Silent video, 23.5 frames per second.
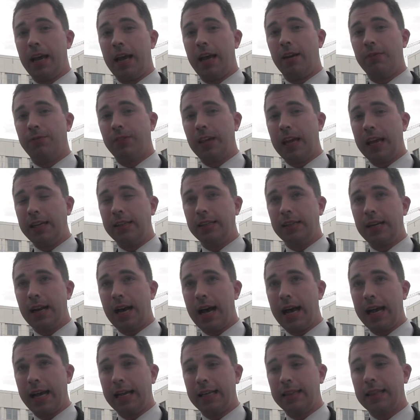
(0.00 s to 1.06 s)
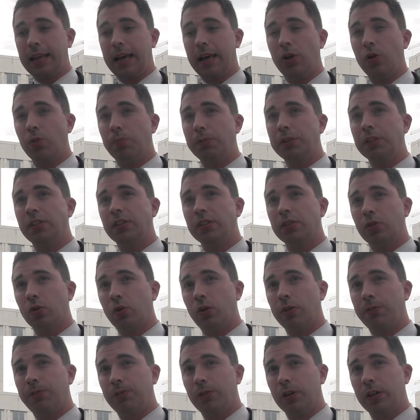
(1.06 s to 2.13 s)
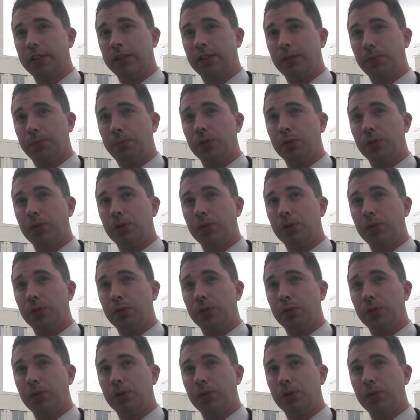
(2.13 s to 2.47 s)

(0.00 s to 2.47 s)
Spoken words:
and if they deny it, that opens the door for us to